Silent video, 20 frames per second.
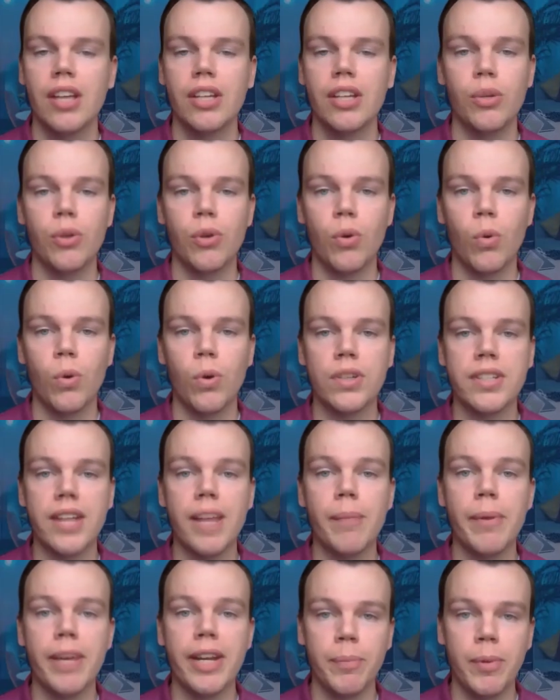You, of course,
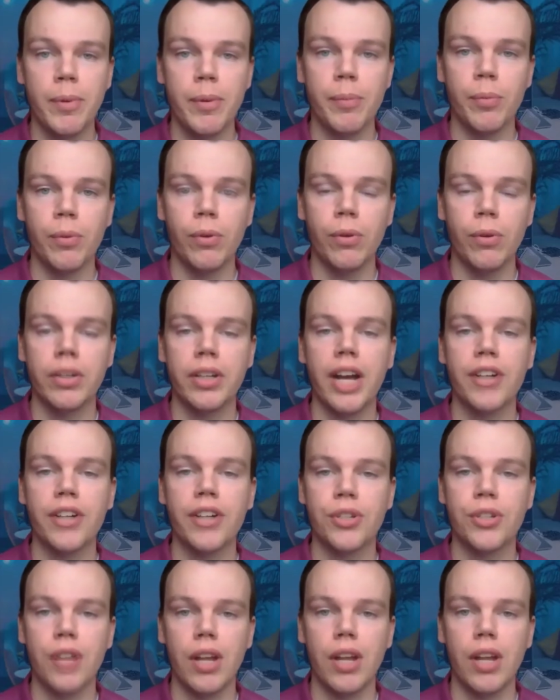like many people,
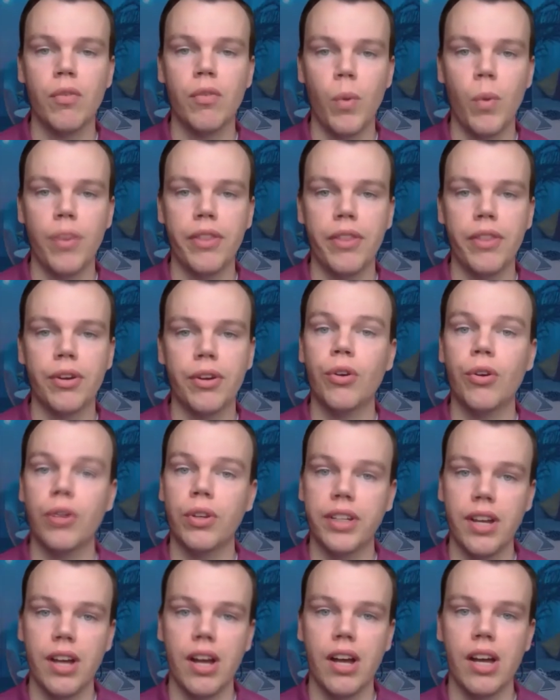got your love of weather
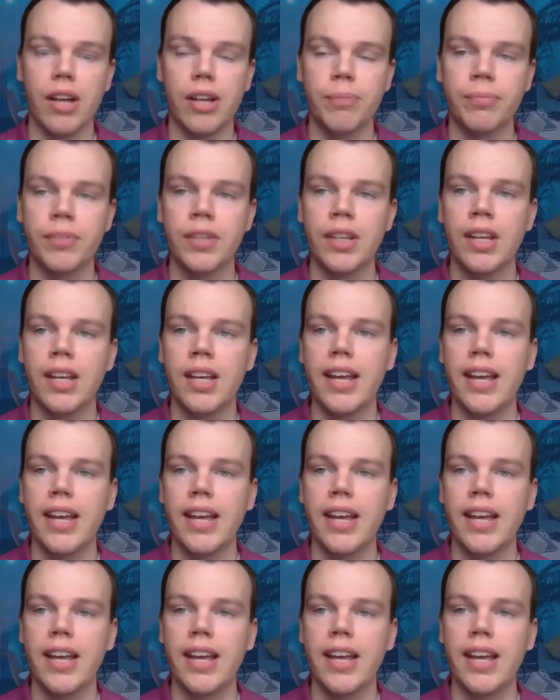early on.